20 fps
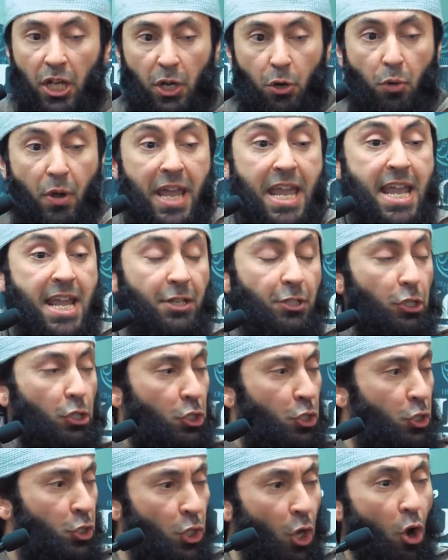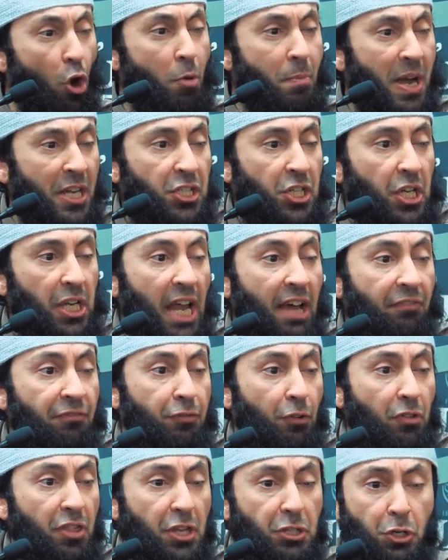Greed, so much love
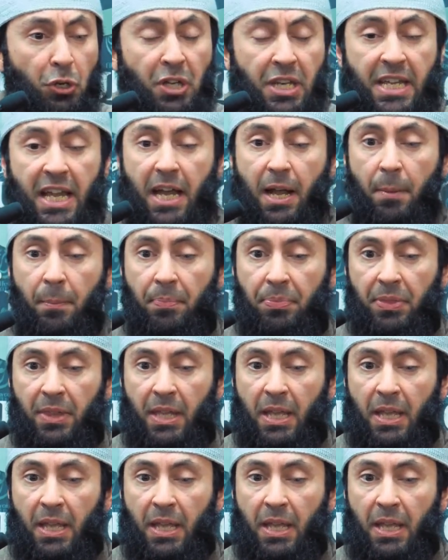for the dunya